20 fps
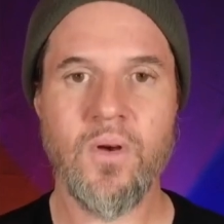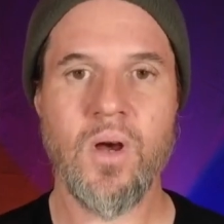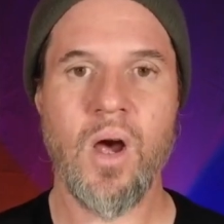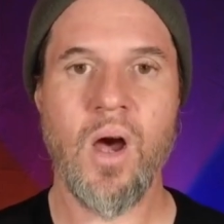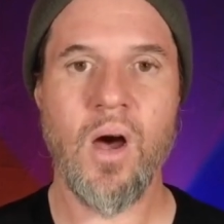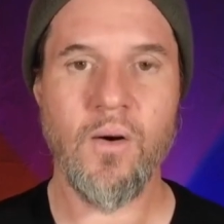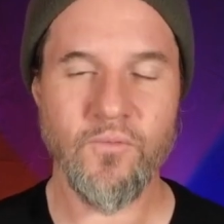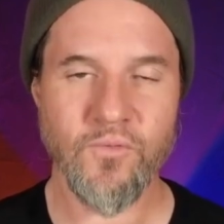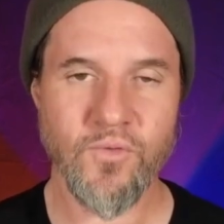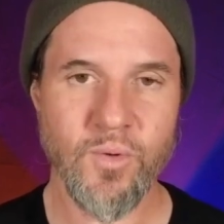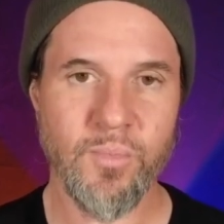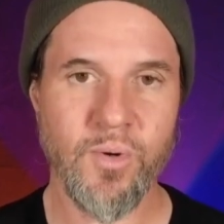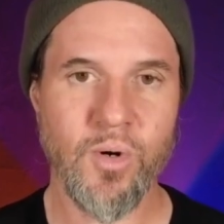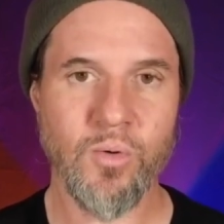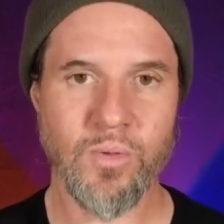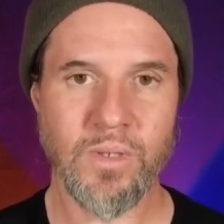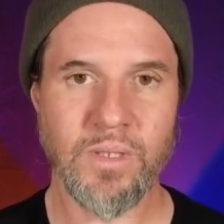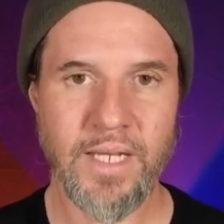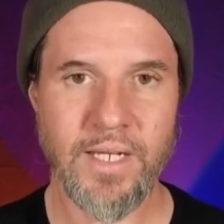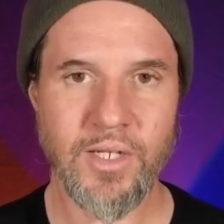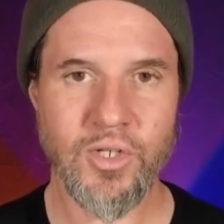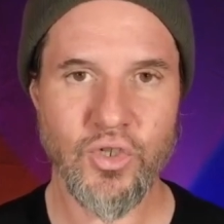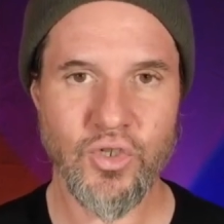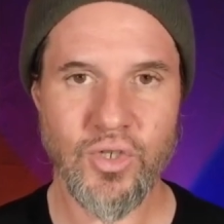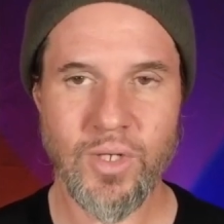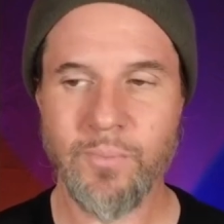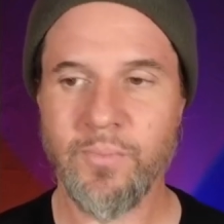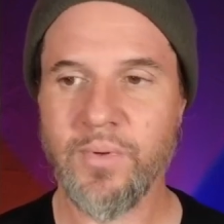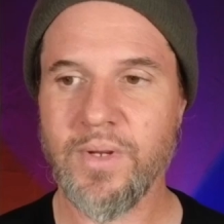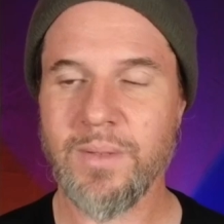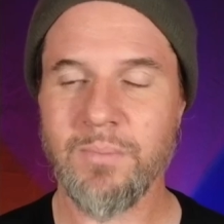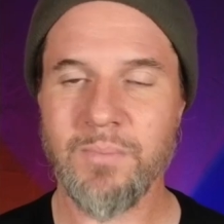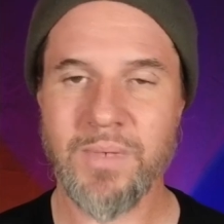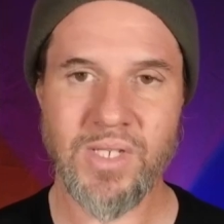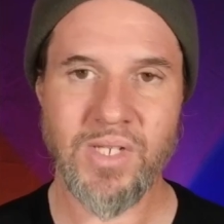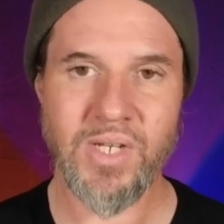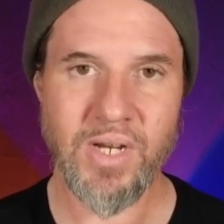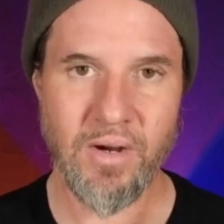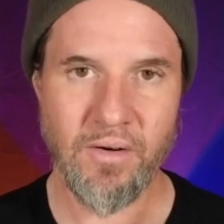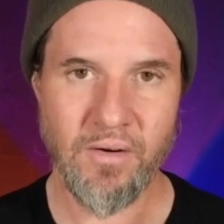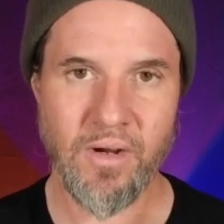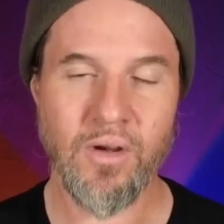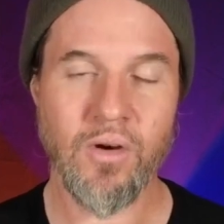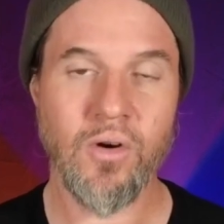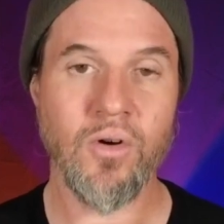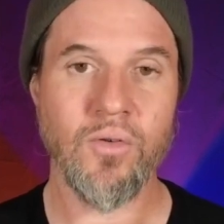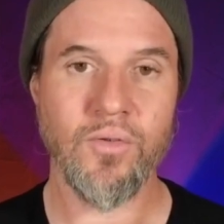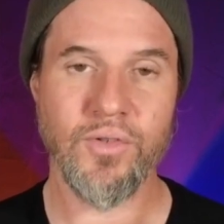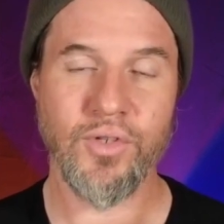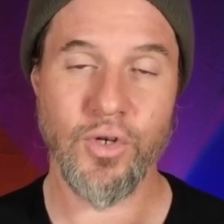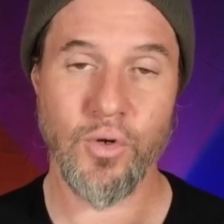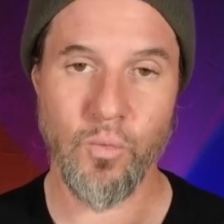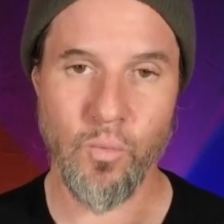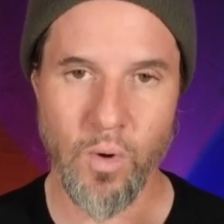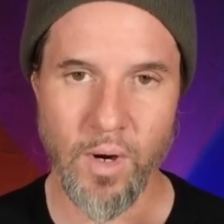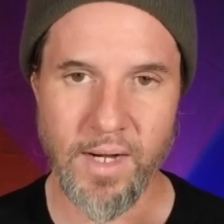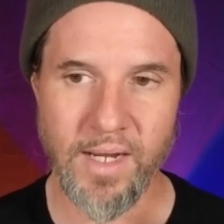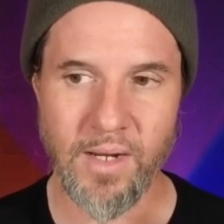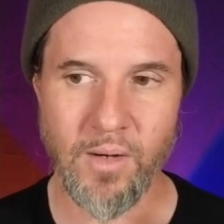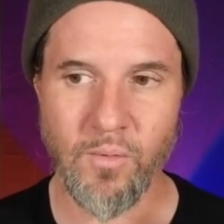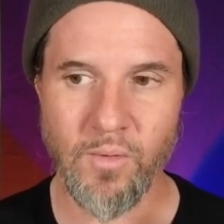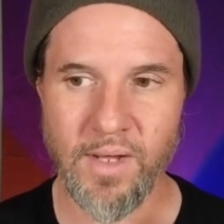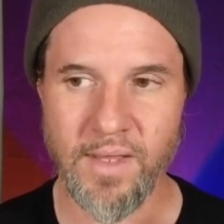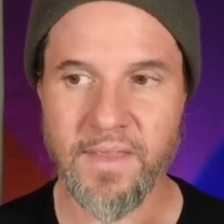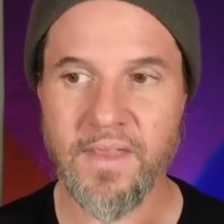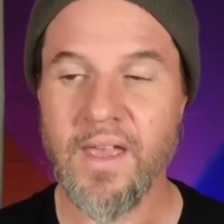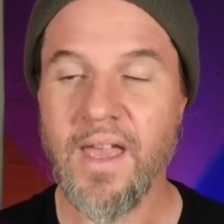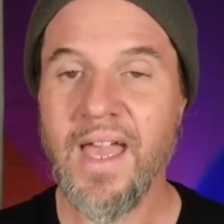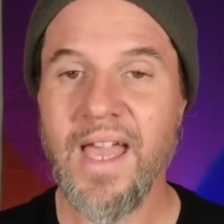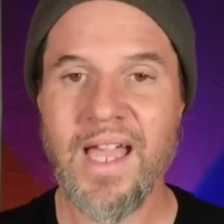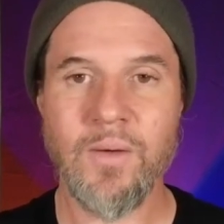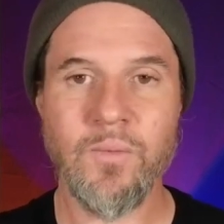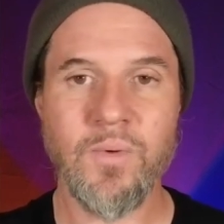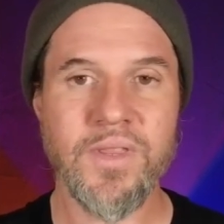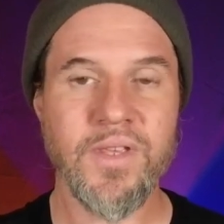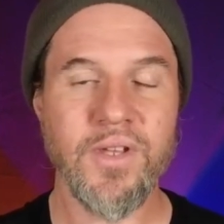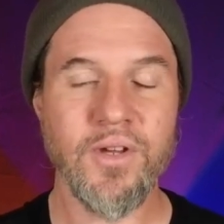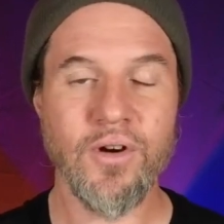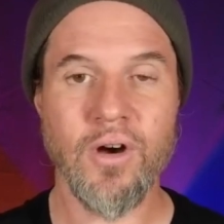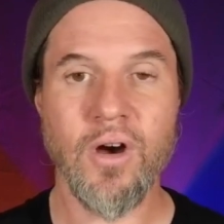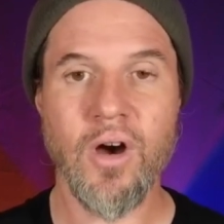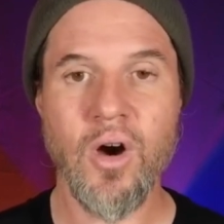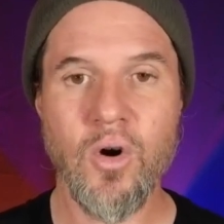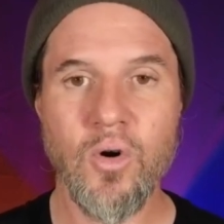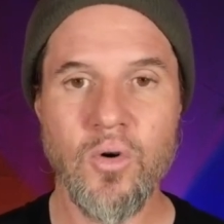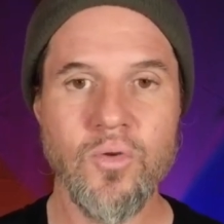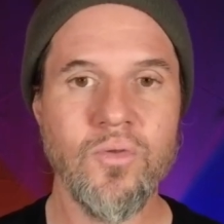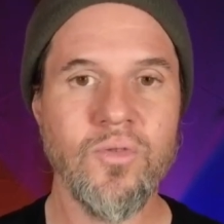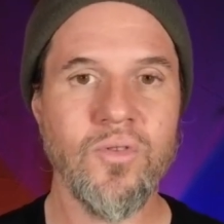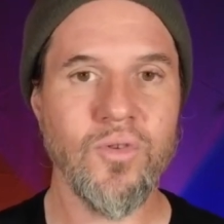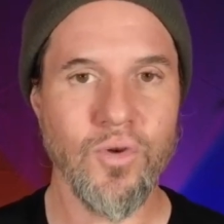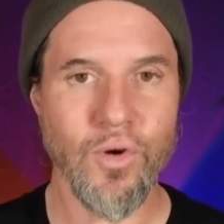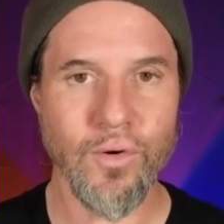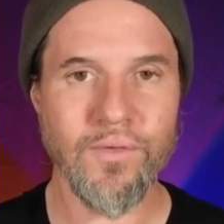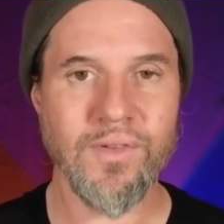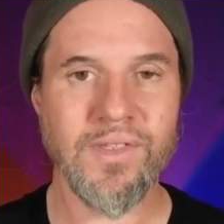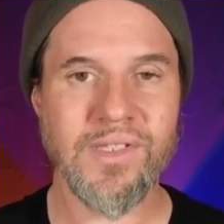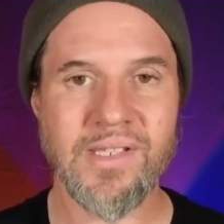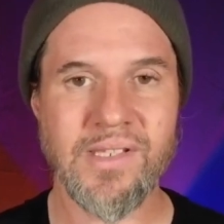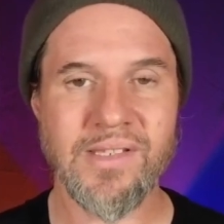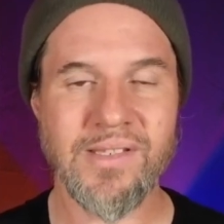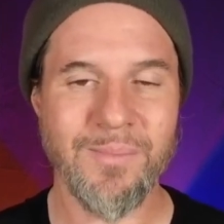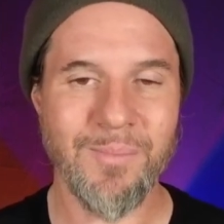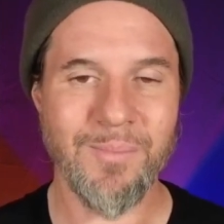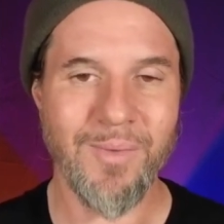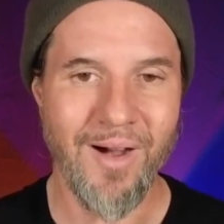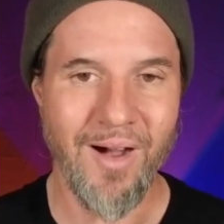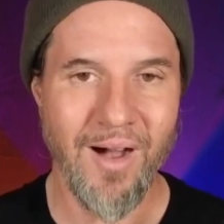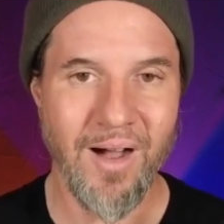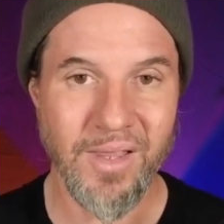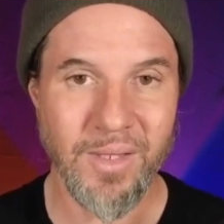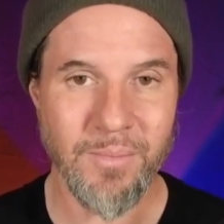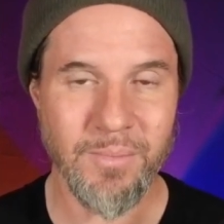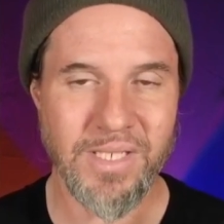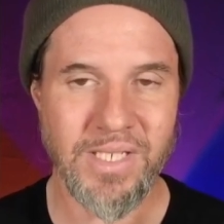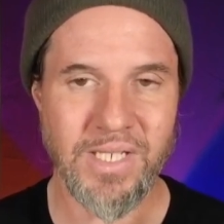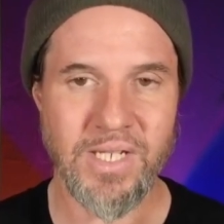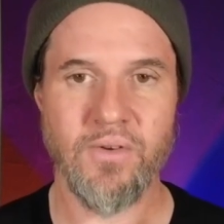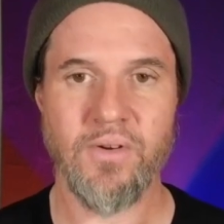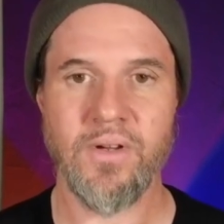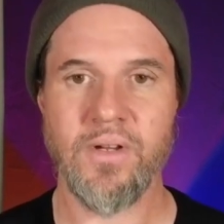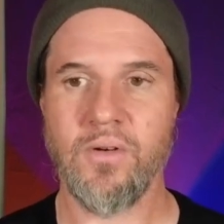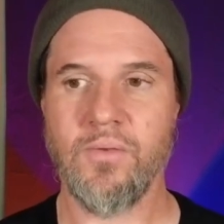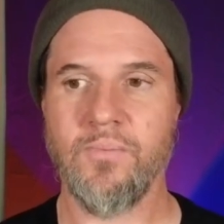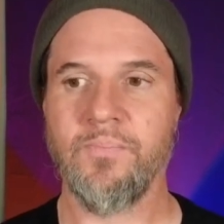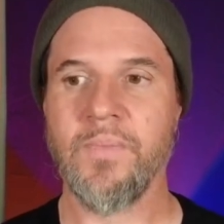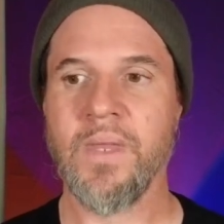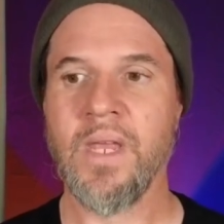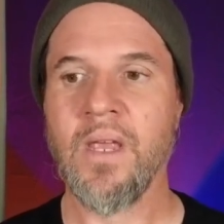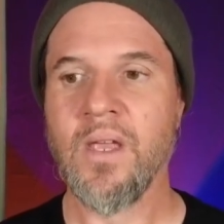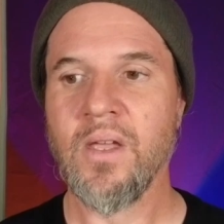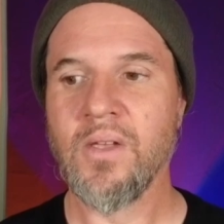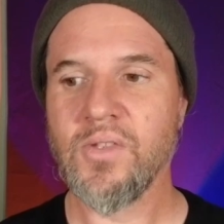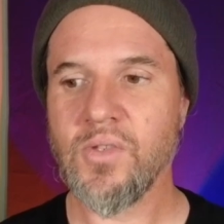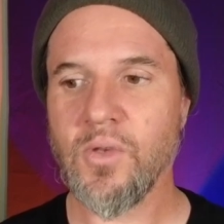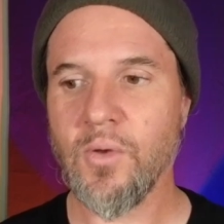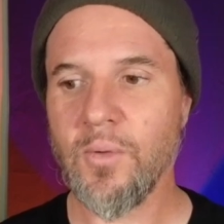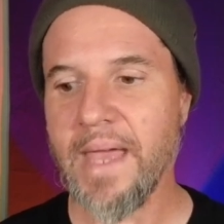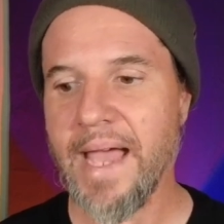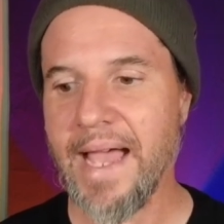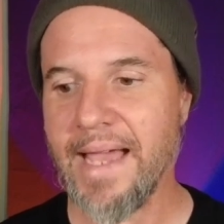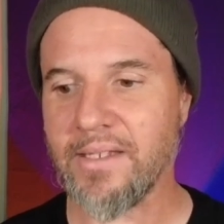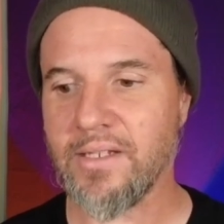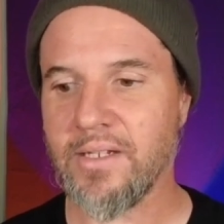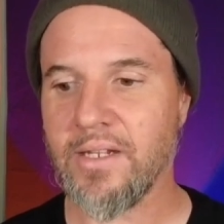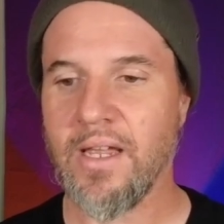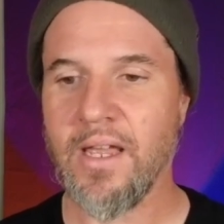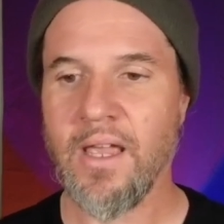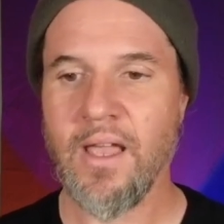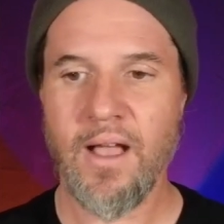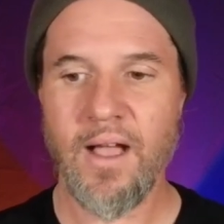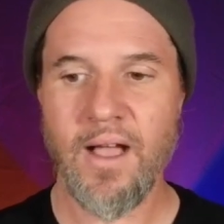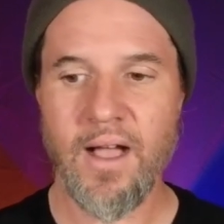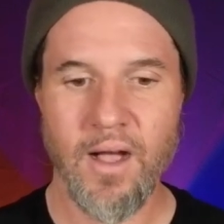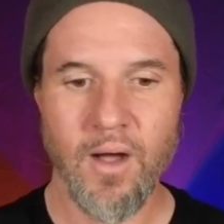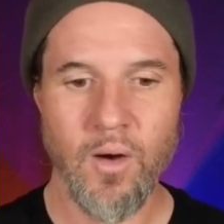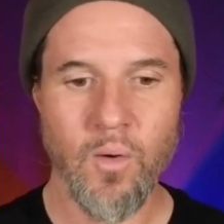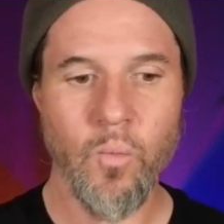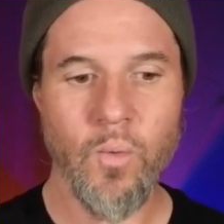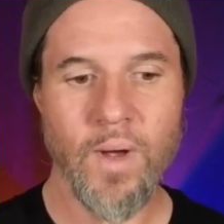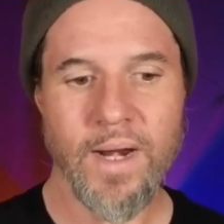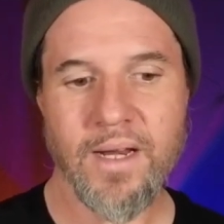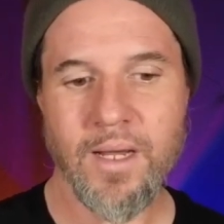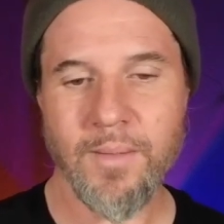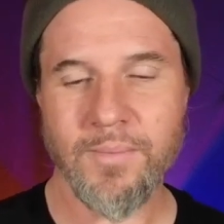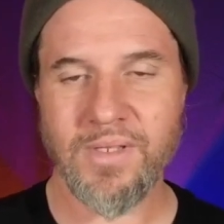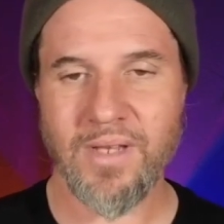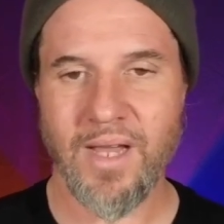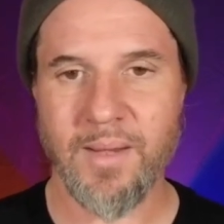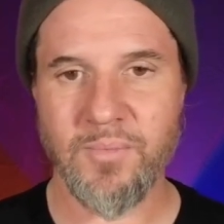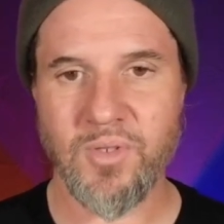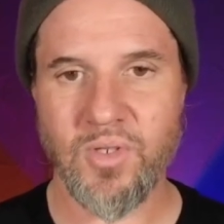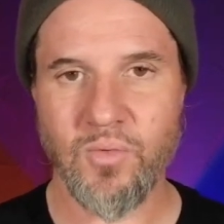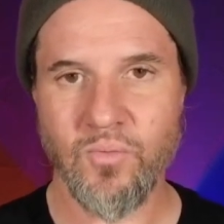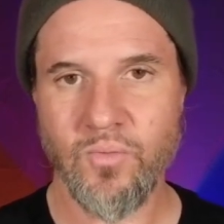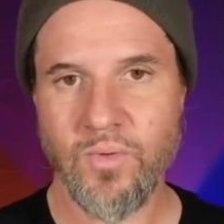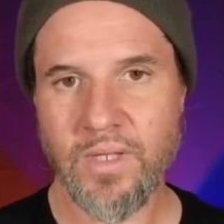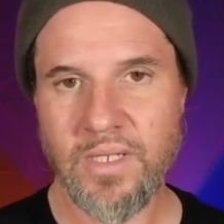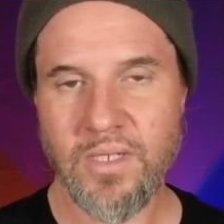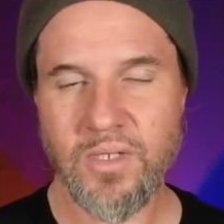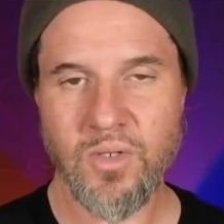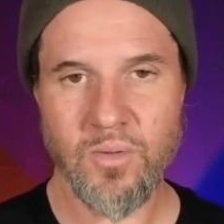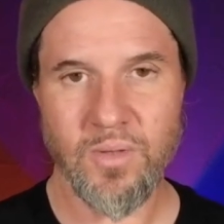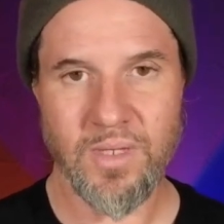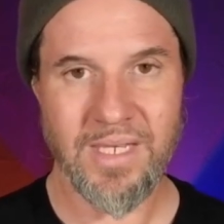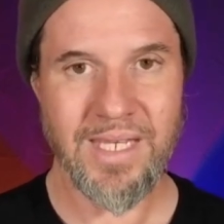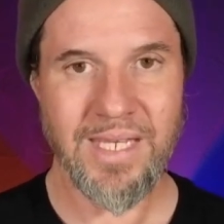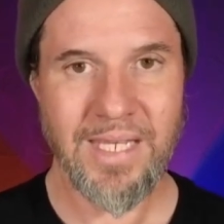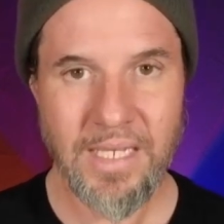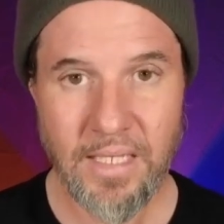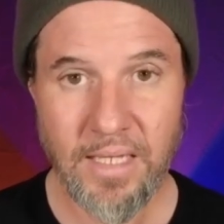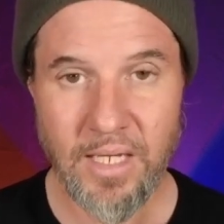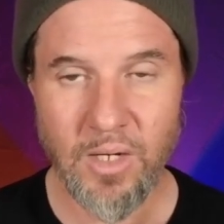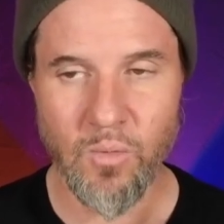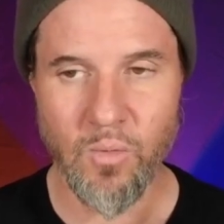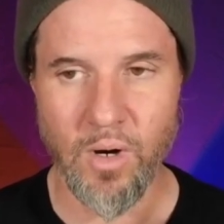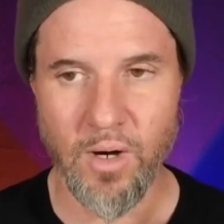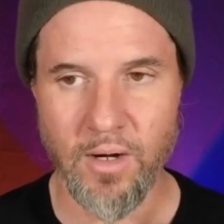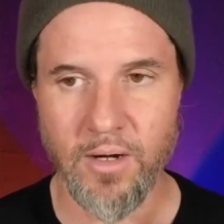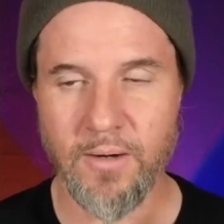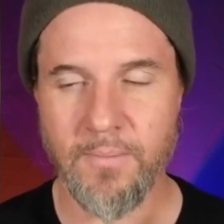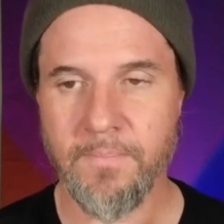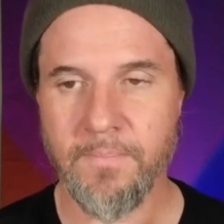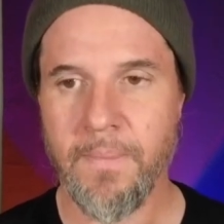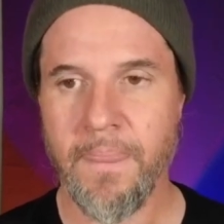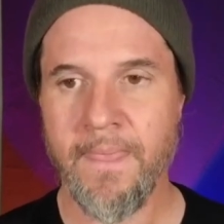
comfortable relationship with the material you're working with and with your own nervous system on the material so that uh, when it comes time to really do the healing work,